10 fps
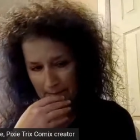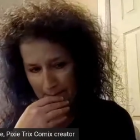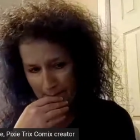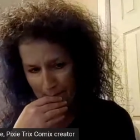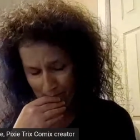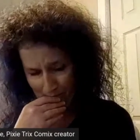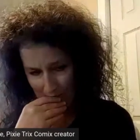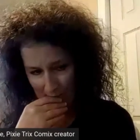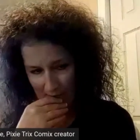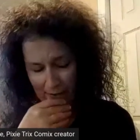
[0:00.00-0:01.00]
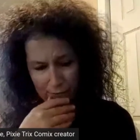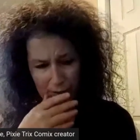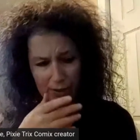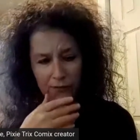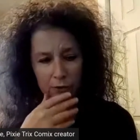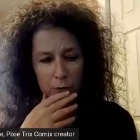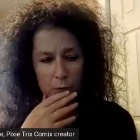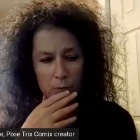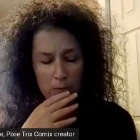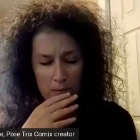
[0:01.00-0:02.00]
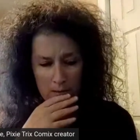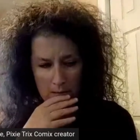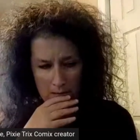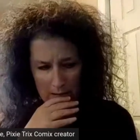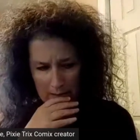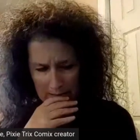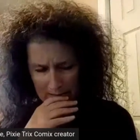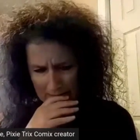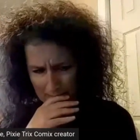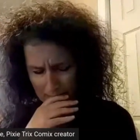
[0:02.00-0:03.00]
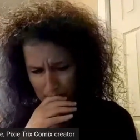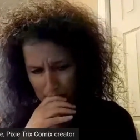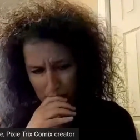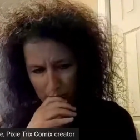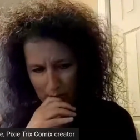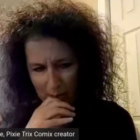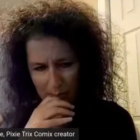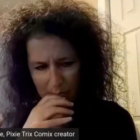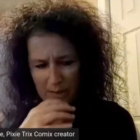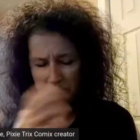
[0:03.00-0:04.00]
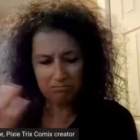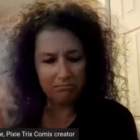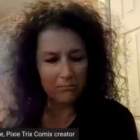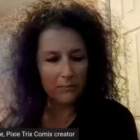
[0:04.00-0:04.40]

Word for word: Um, I've read a few, um, but